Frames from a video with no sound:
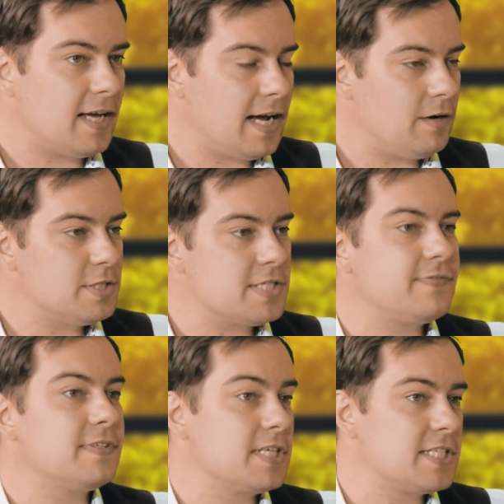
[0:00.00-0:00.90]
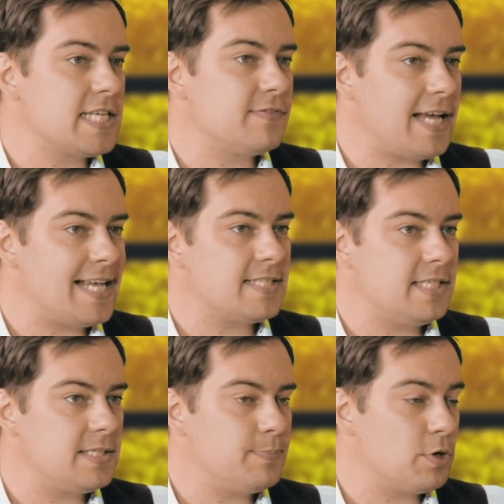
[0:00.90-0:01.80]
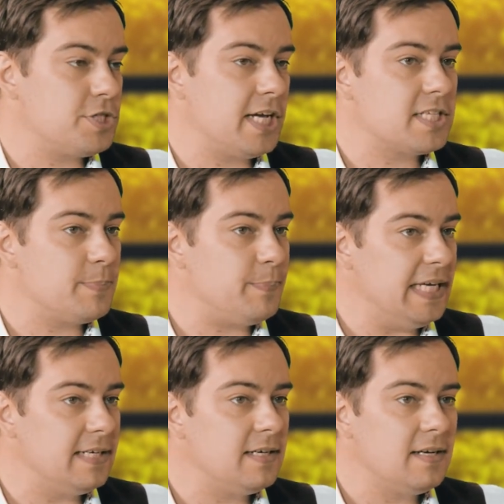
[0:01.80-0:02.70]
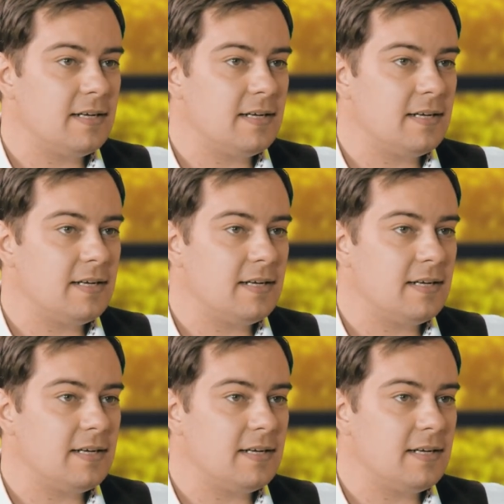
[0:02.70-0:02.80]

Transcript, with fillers: how has successful has this project been?